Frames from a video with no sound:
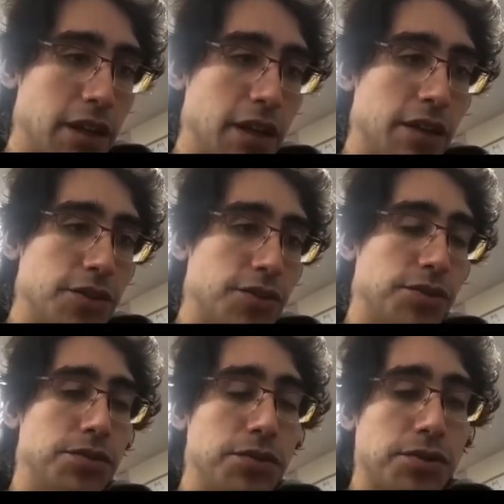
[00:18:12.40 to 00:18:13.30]
So
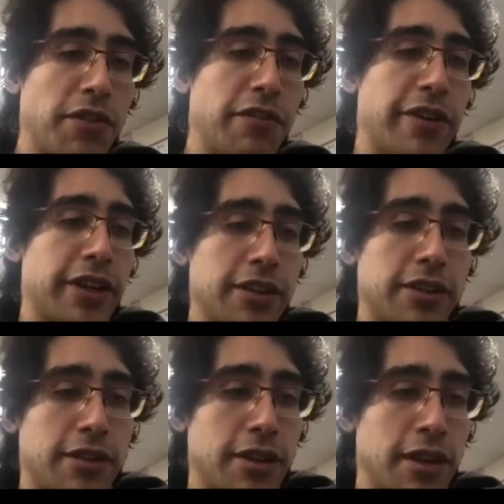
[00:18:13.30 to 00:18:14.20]
neutral vect
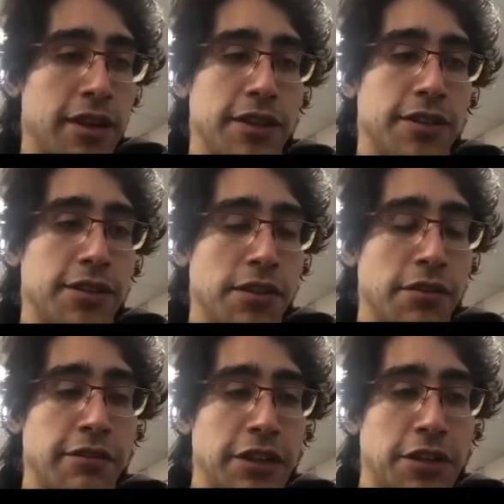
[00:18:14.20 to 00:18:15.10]
is the
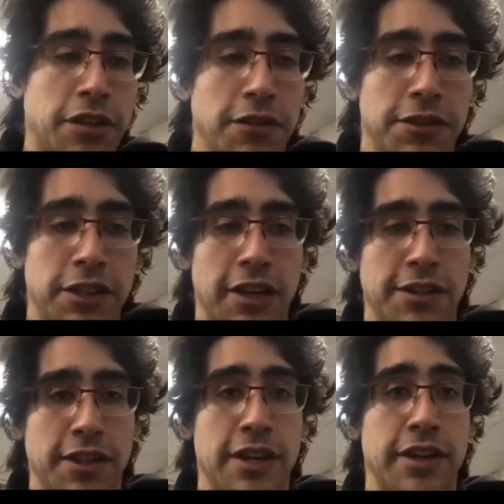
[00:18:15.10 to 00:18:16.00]
vector of size
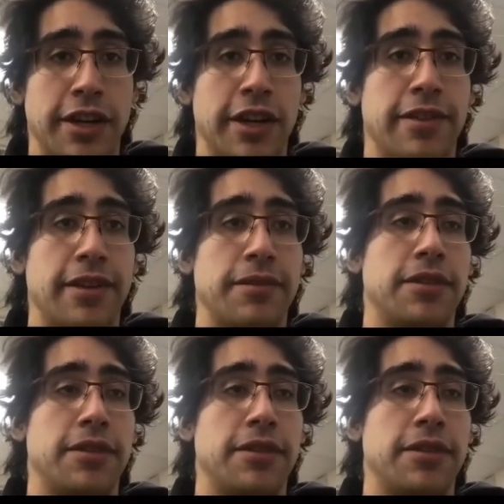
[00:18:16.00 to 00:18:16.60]
NA that